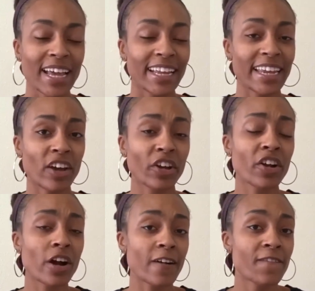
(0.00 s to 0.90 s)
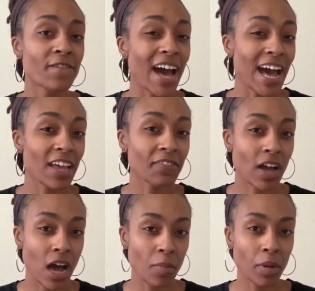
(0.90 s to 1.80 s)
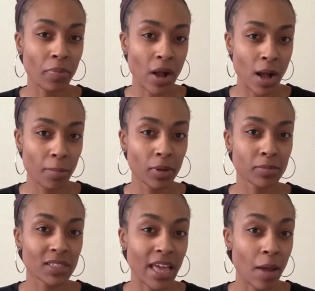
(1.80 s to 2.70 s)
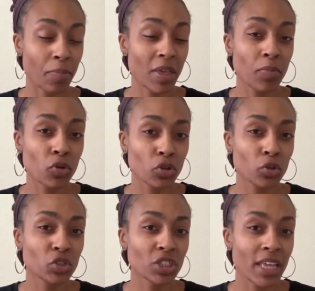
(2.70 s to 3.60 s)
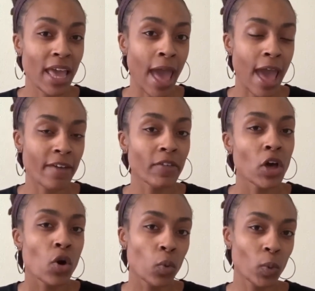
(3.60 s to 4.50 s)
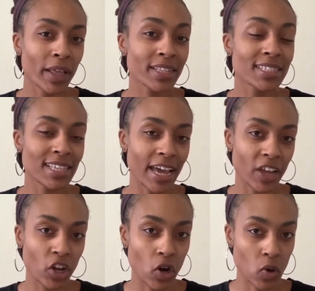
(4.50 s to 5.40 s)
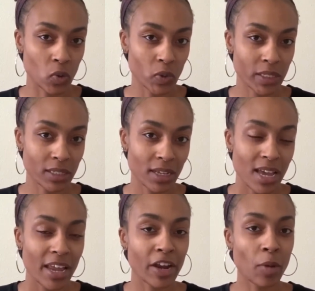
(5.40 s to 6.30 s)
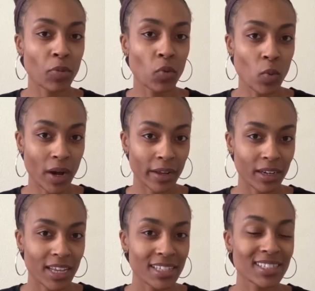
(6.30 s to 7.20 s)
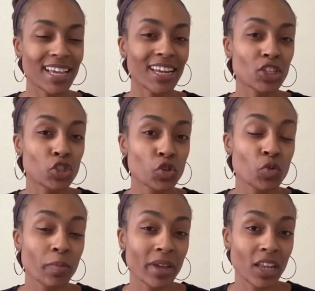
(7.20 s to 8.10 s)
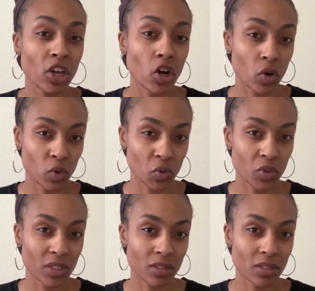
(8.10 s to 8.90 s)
Now, here are five common problems that people usually have when setting goals. Number one, setting too many goals.